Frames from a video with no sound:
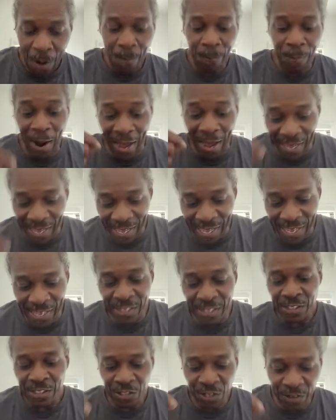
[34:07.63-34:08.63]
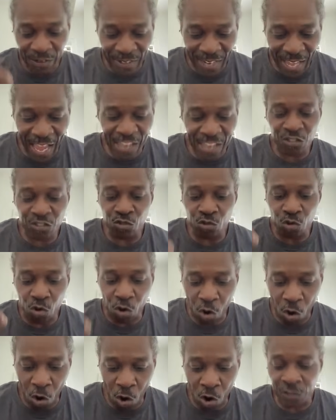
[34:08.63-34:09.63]
by international
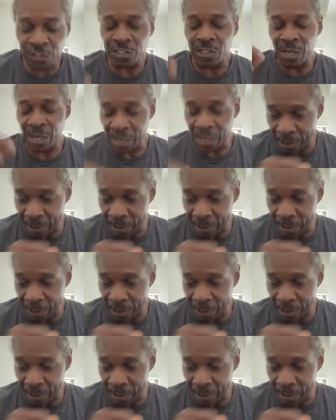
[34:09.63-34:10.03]
courts,